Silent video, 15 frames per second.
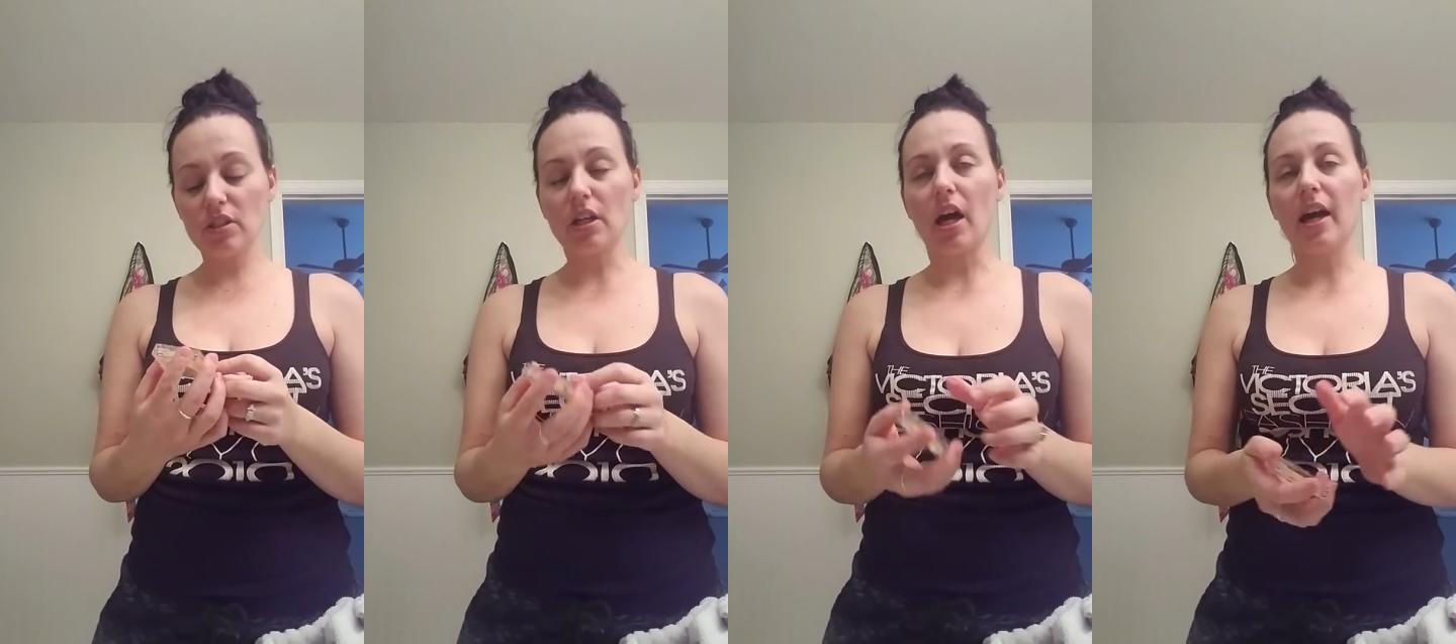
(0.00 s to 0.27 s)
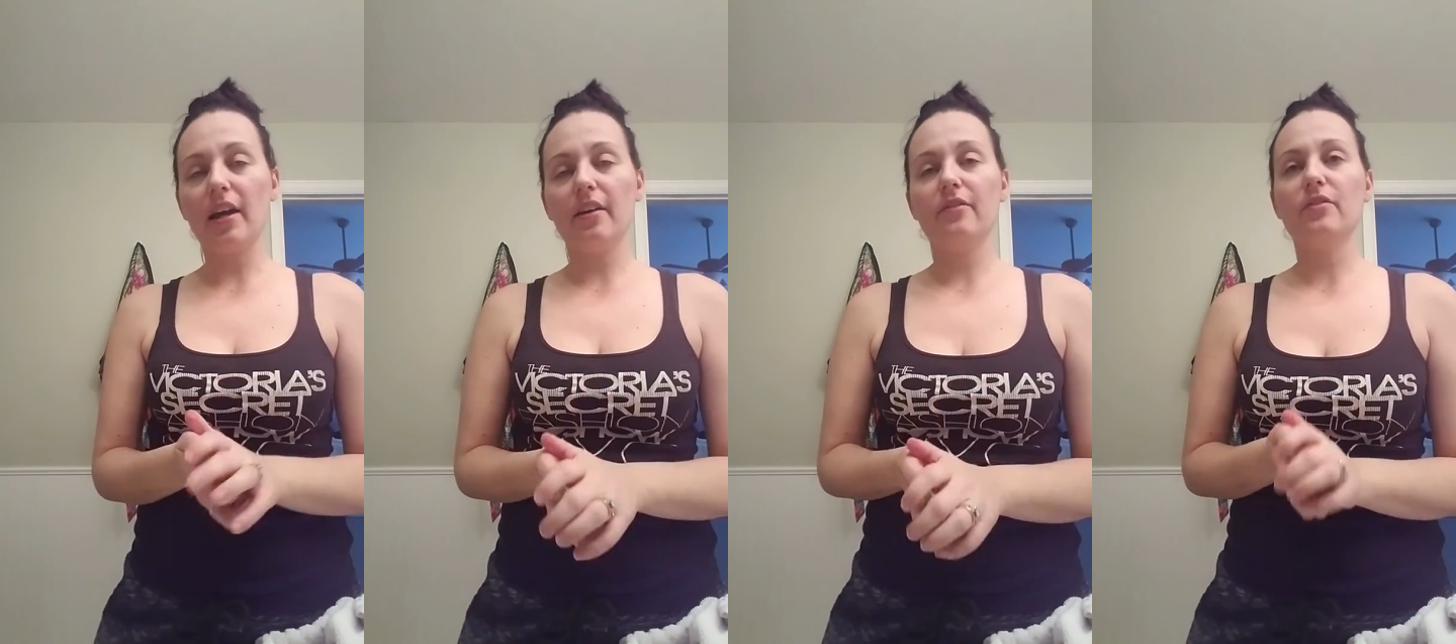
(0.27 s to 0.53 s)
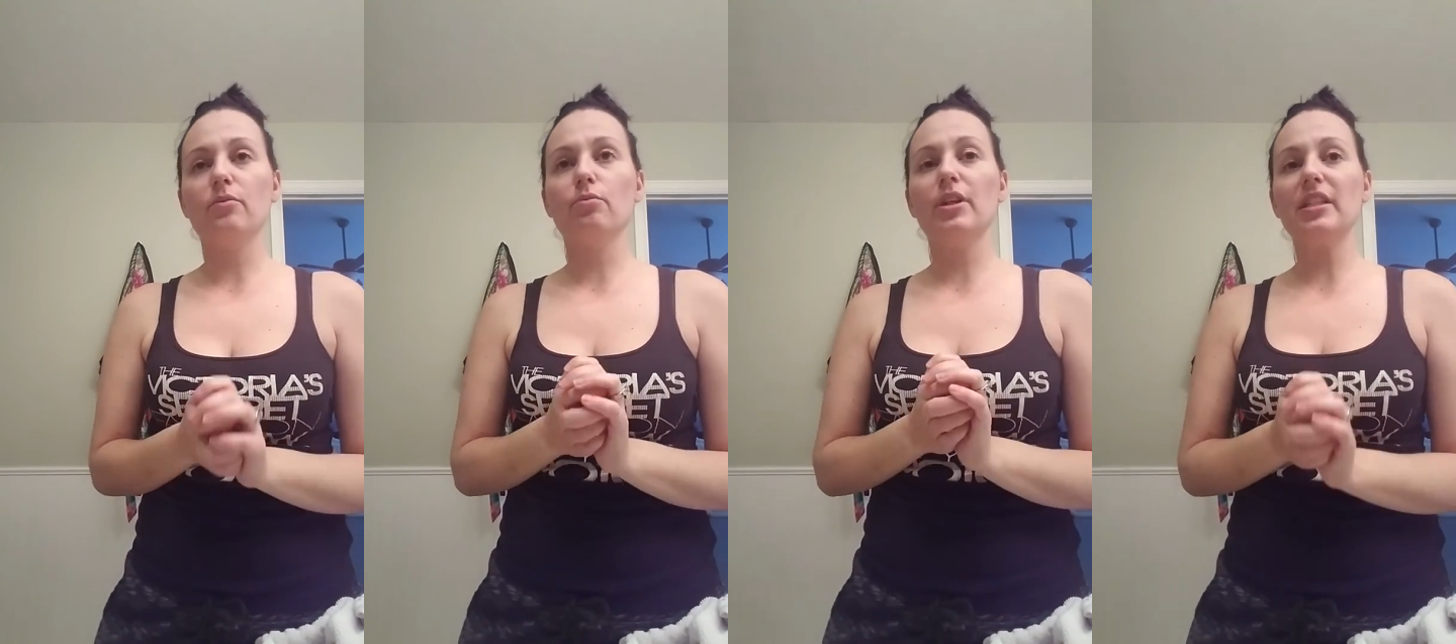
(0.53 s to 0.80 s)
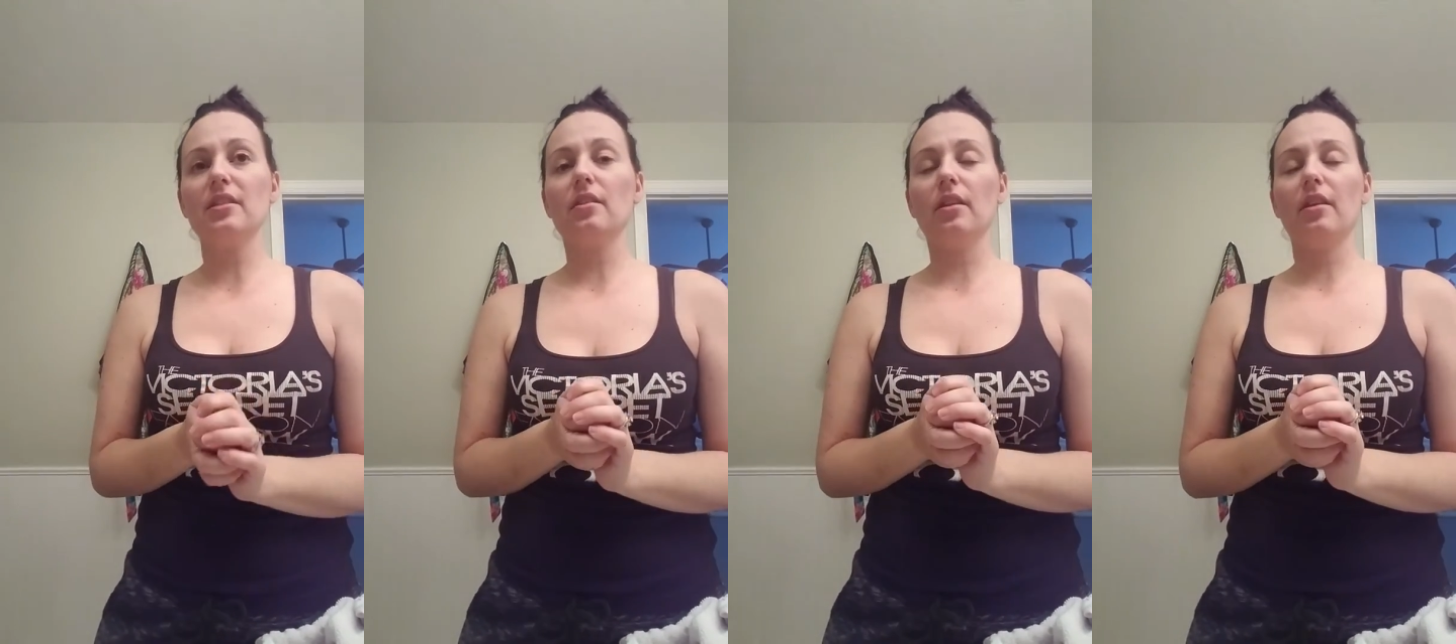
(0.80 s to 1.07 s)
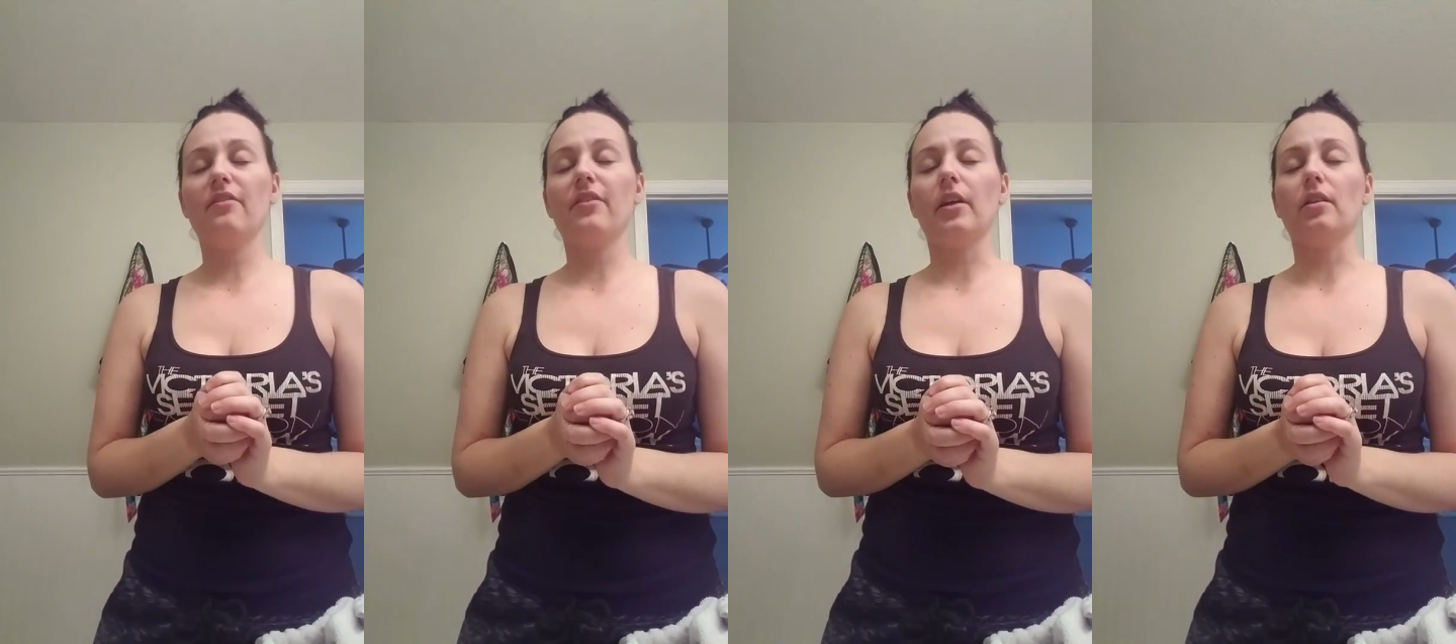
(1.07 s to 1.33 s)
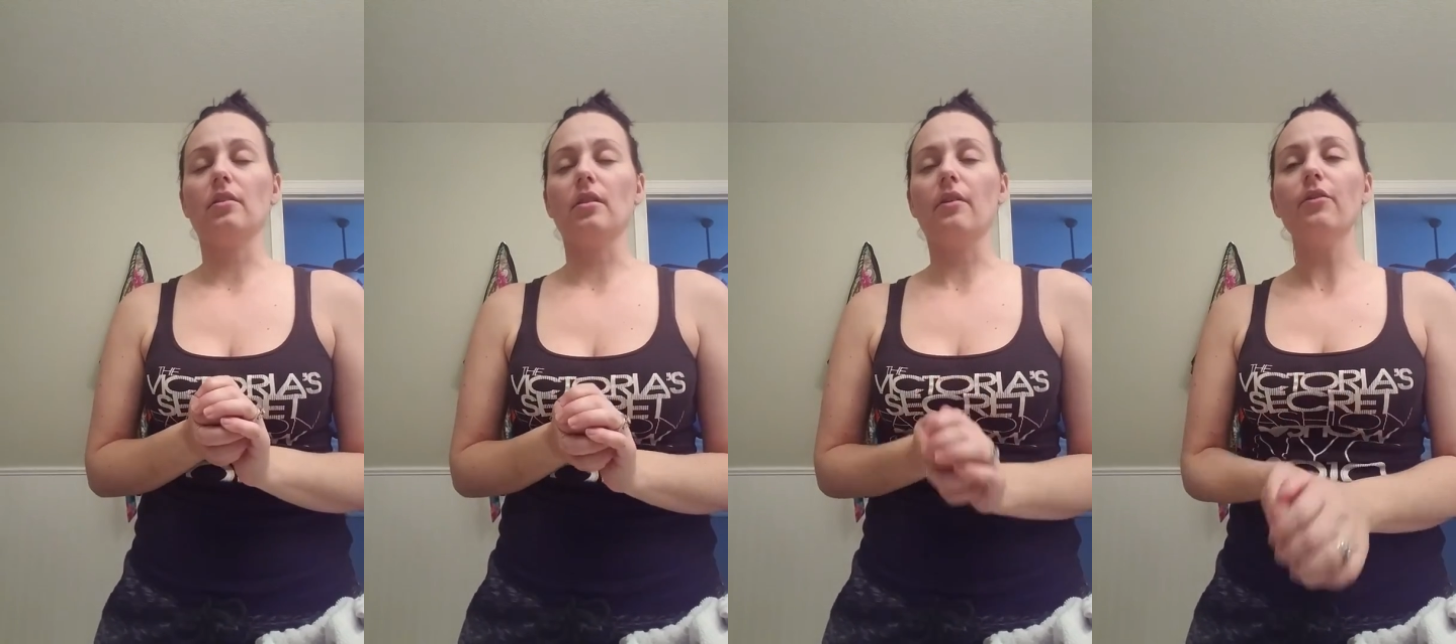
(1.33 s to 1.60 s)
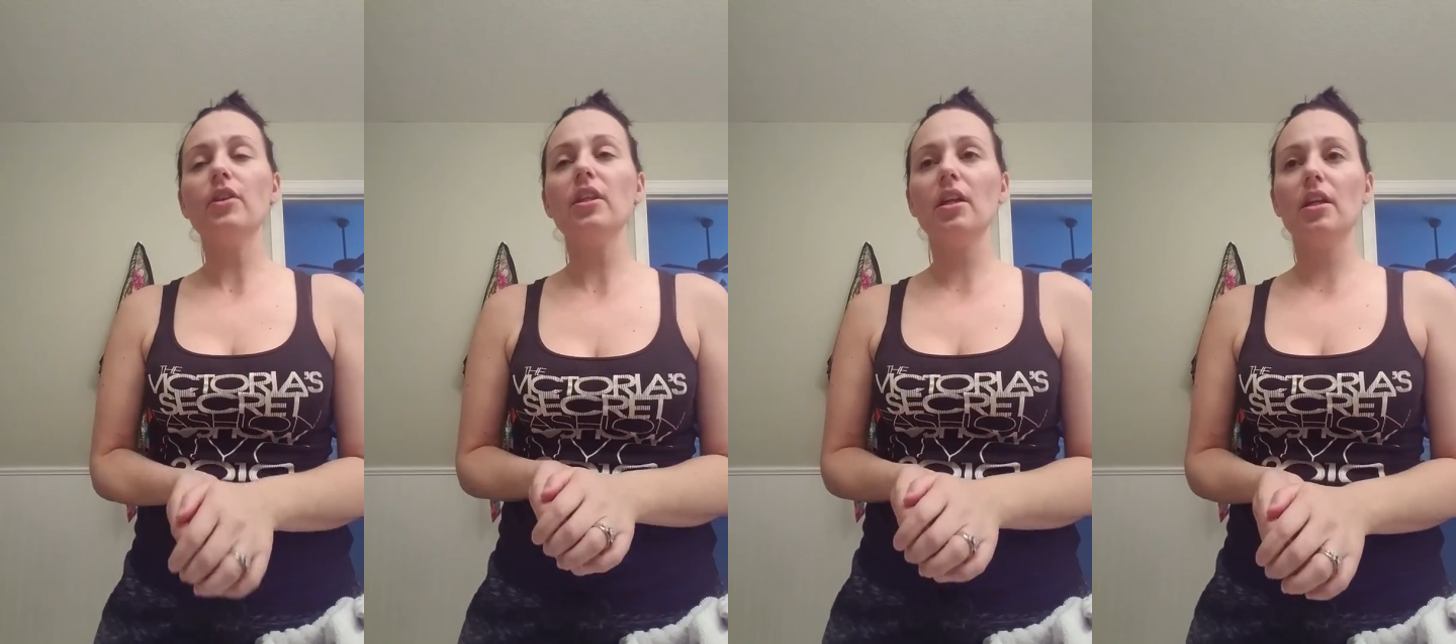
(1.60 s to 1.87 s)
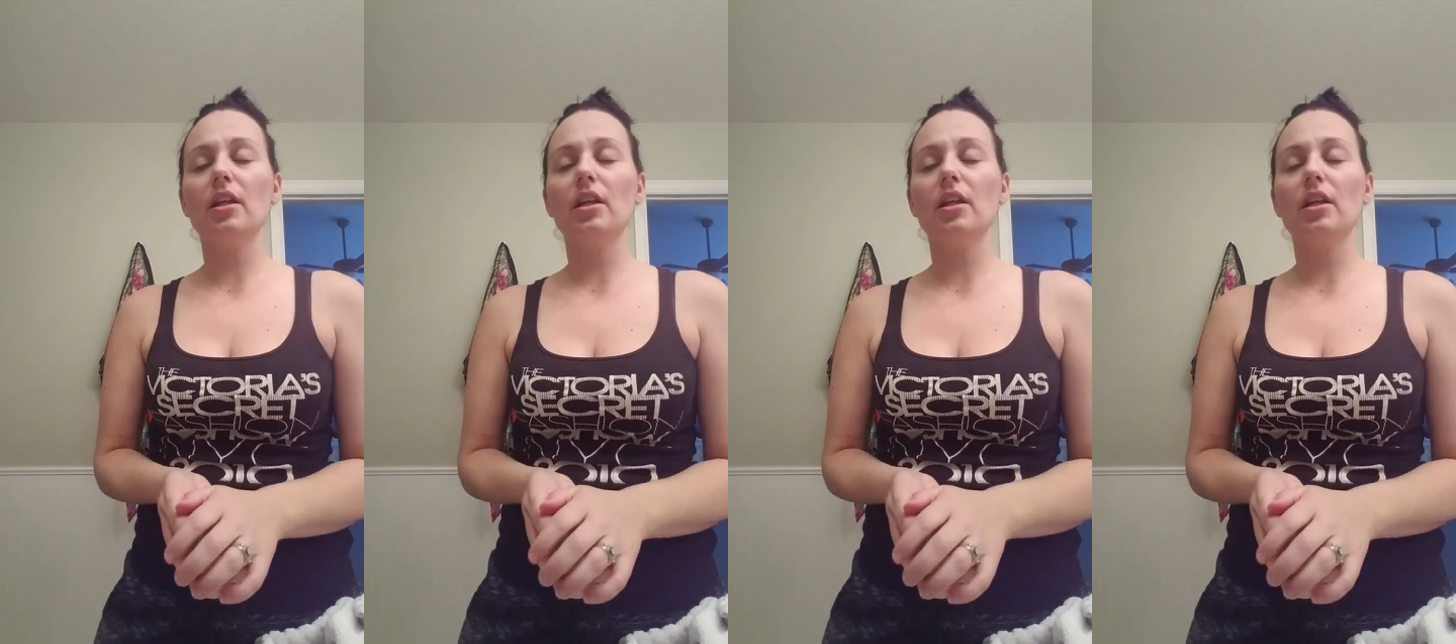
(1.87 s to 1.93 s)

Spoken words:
I've recently fallen in love with it.